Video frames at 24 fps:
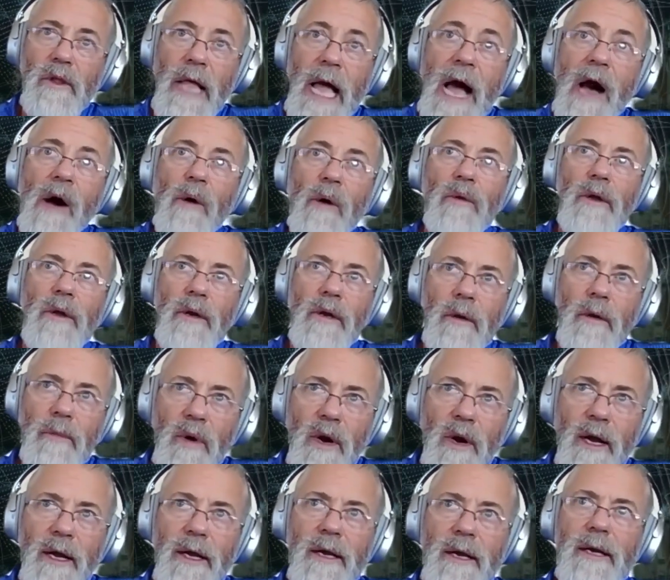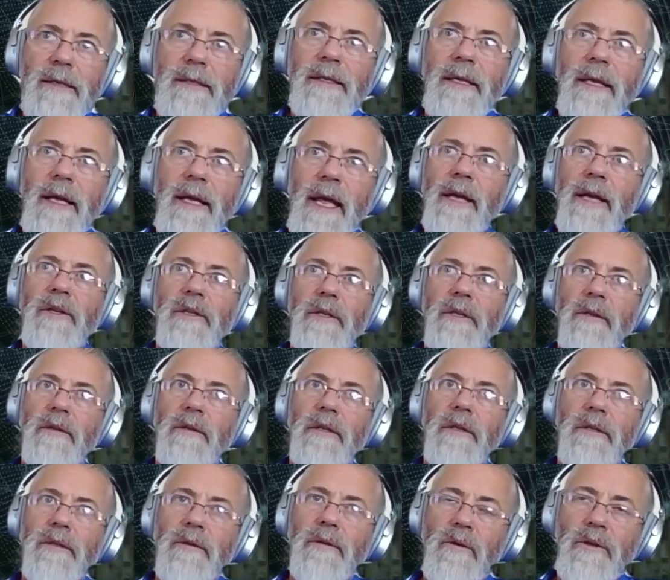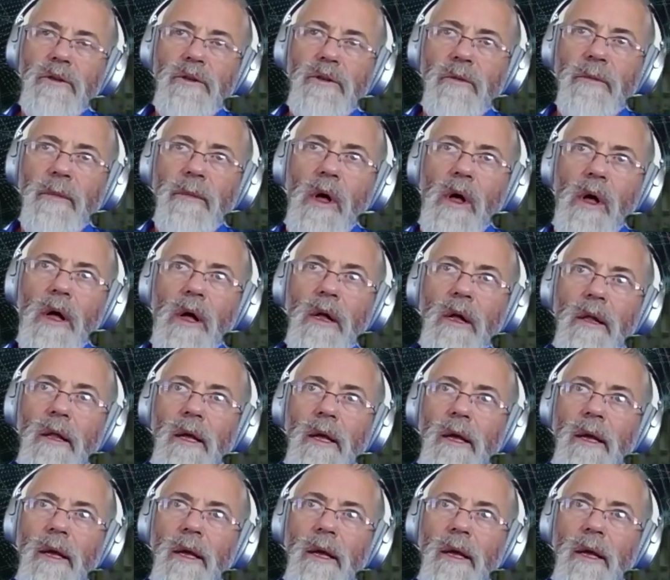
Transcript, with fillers: outlook or prognostication this crystal ball